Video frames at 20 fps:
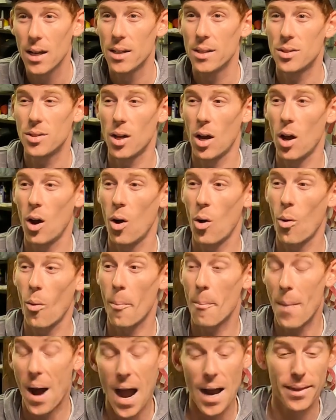
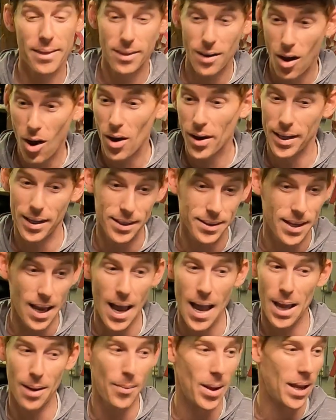So my thought is,
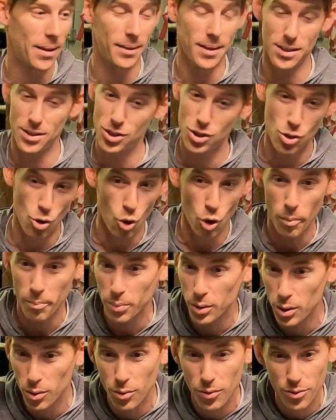hey man, this
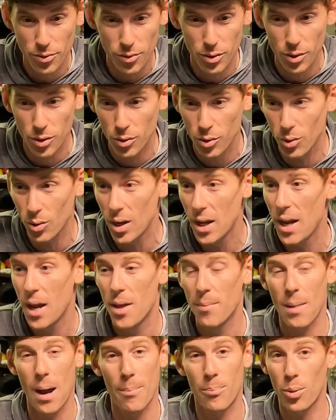storm blew through,
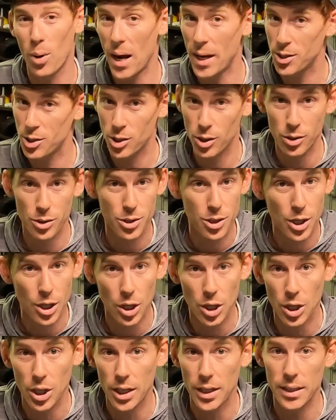my pressure's
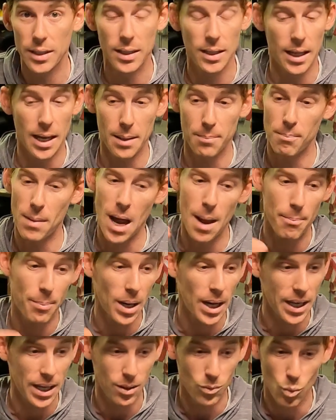good, like my
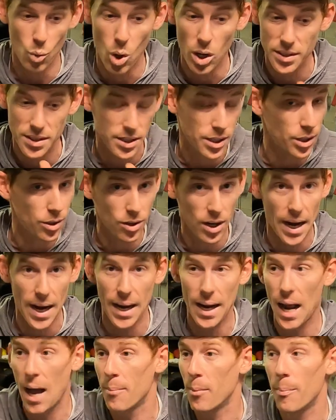bite wasn't
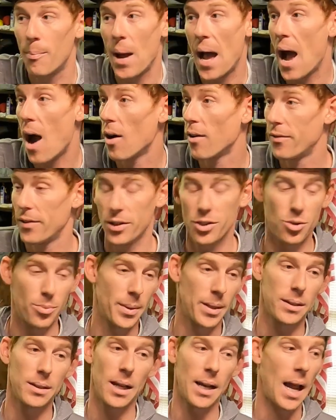great, and I'm a power
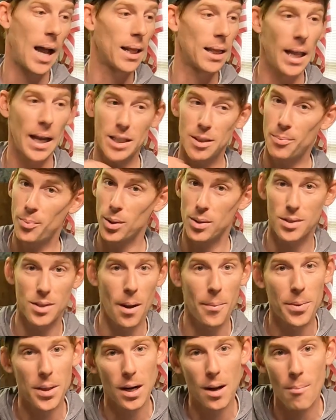fisherman. Like I like to put
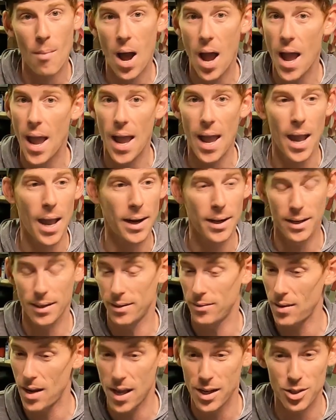something in my hand
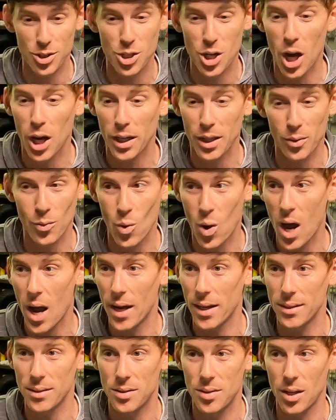and chuck and
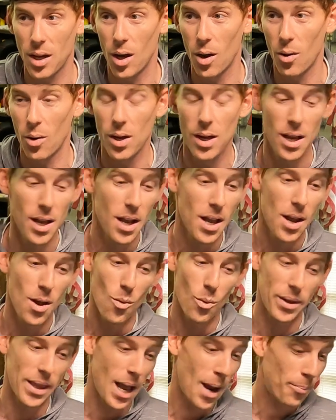wind. So
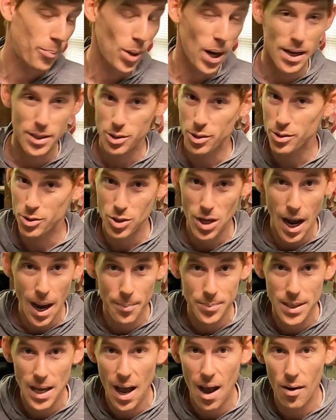when that pressure
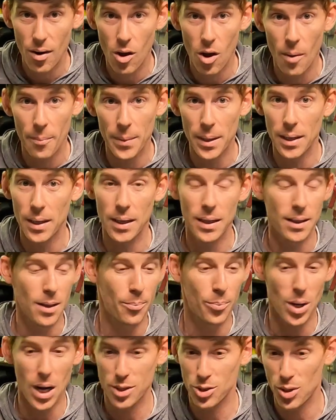dropped out on me, and
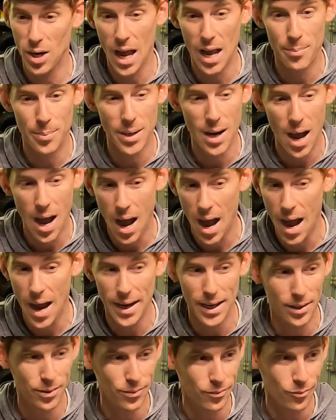the pressure had been
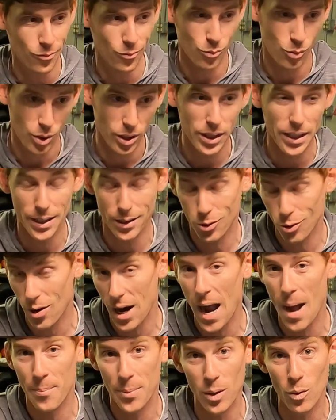high and really
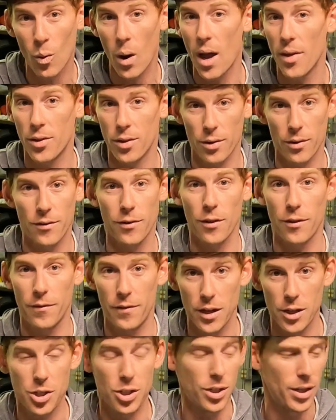crappy weather for
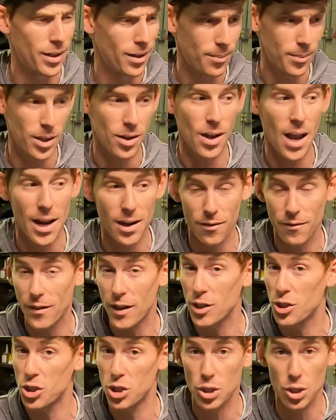fishing, I mean, you had to
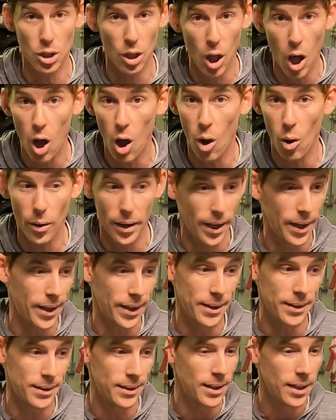fish slow,
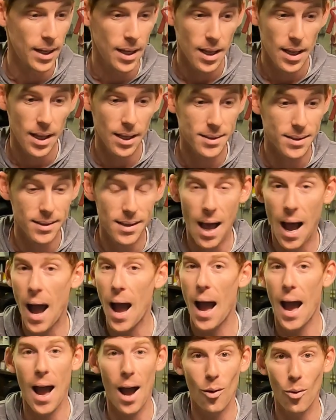and it's
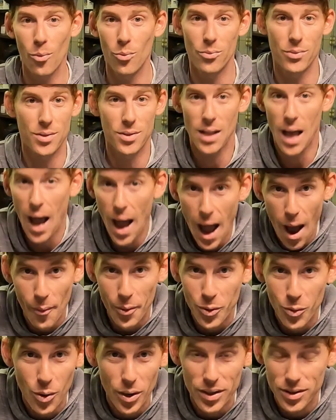not how
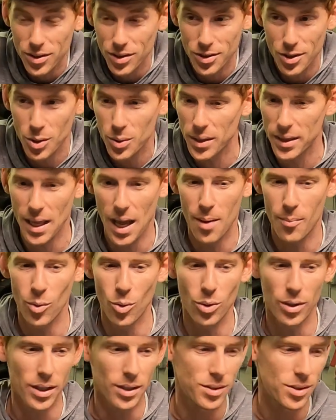we wanted to do it that
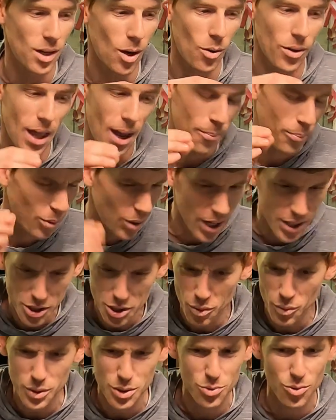morning. So that
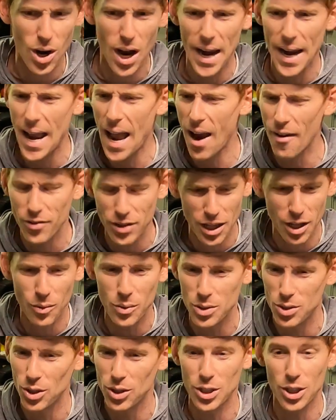pressure was right, everything
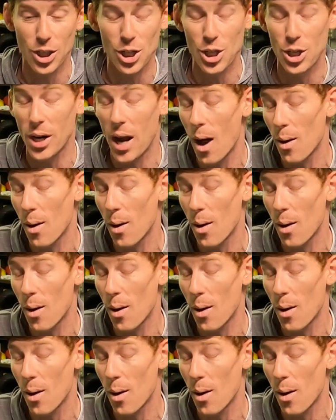was looking good.